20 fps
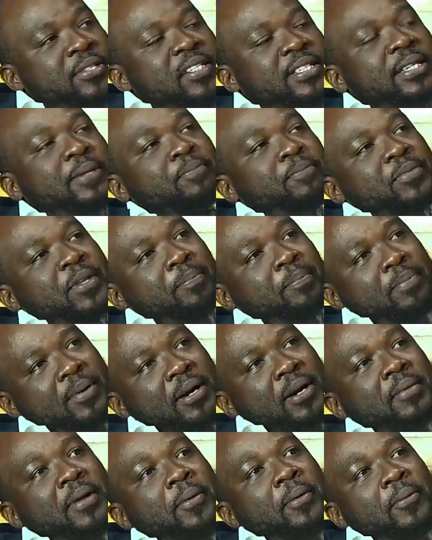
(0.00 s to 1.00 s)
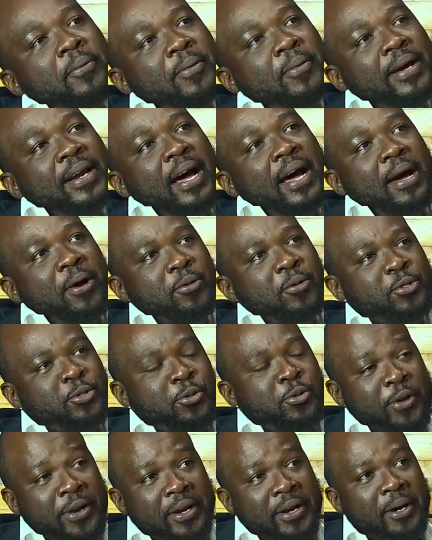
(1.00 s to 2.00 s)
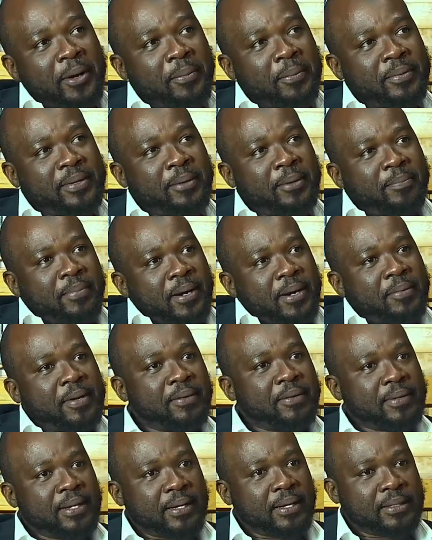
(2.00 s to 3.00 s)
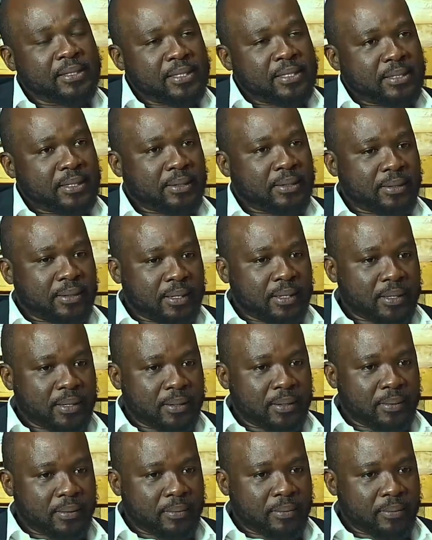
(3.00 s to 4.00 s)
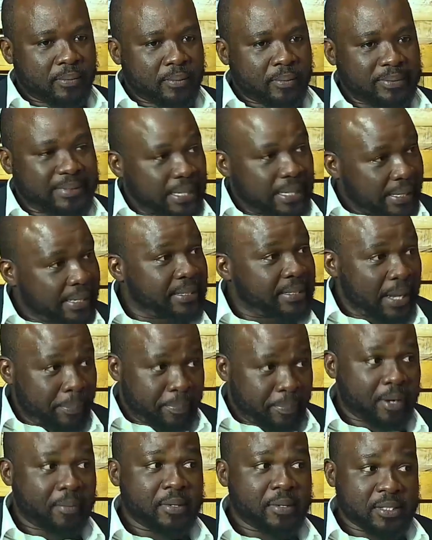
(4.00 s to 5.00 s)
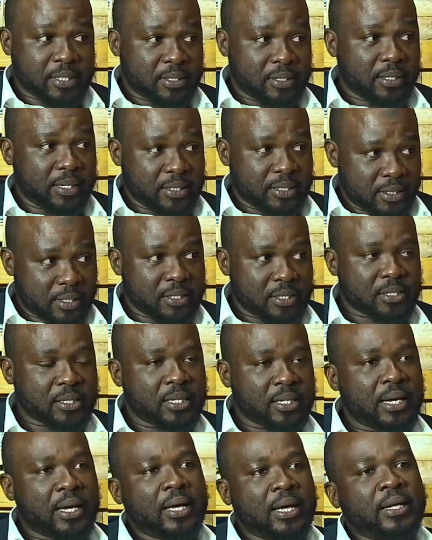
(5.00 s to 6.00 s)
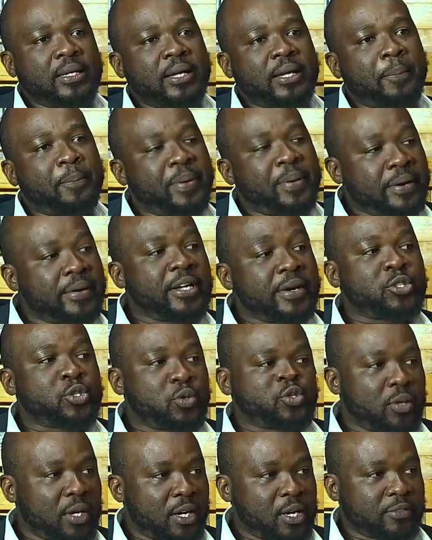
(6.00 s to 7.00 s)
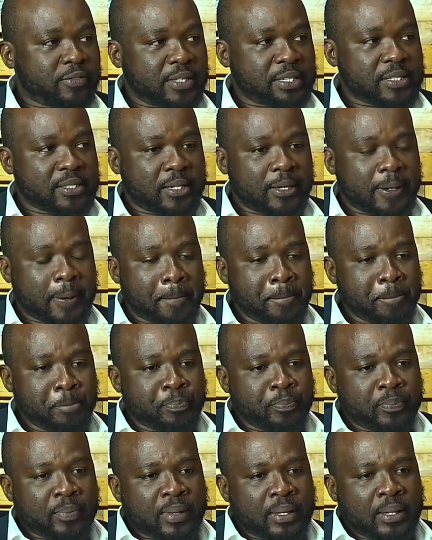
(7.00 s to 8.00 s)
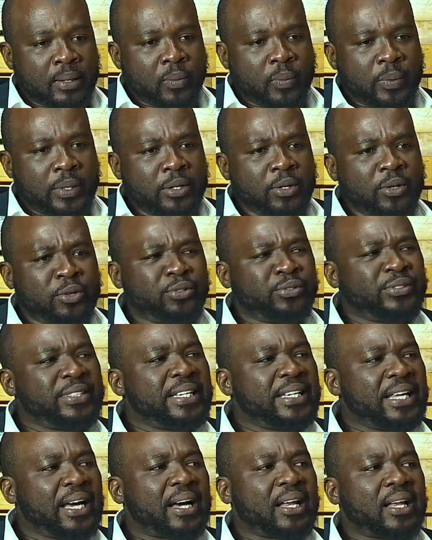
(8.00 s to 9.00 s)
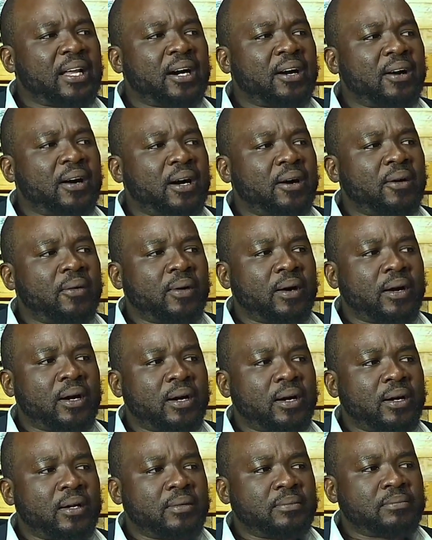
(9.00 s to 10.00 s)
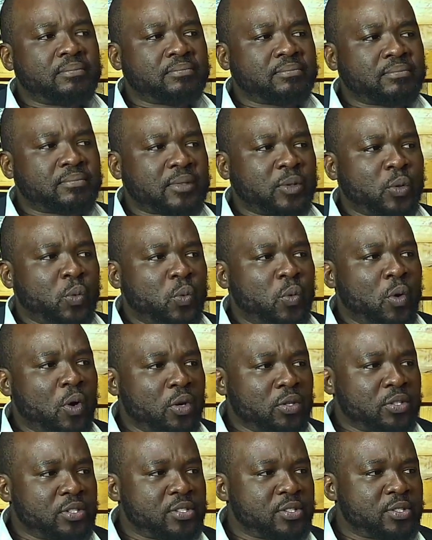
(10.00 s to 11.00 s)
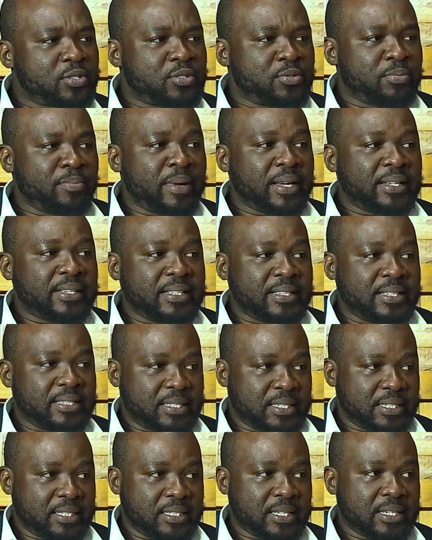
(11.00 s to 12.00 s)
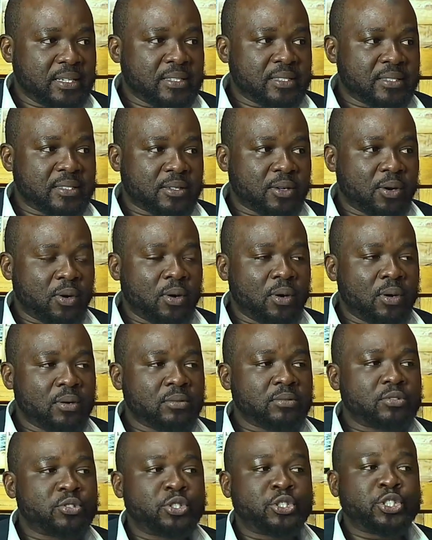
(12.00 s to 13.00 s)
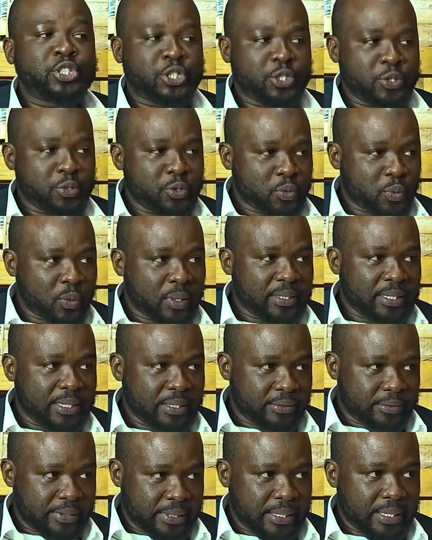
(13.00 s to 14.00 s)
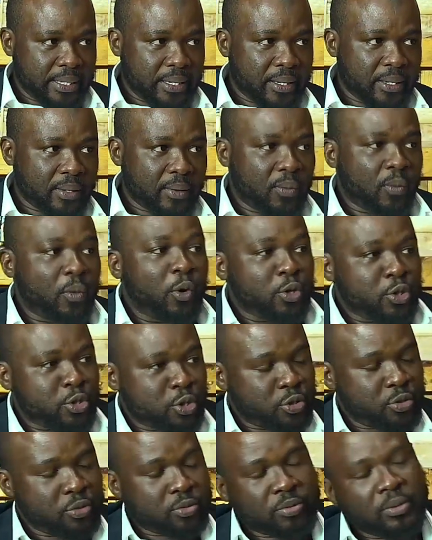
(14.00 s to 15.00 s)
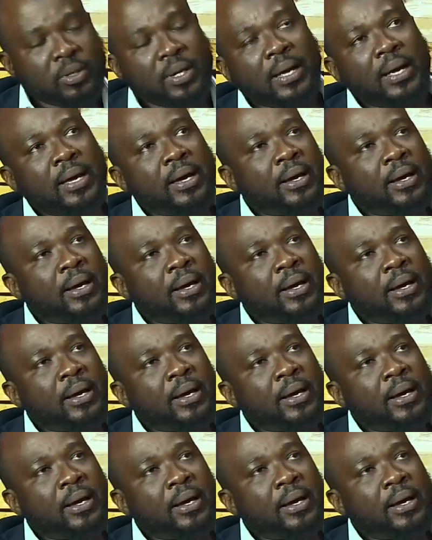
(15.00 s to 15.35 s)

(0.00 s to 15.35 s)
You see, the problem when I was growing up, the problem that problem still exists, that parents do have, is that we don't really allow our wards to make the decisions or to choose what they really want to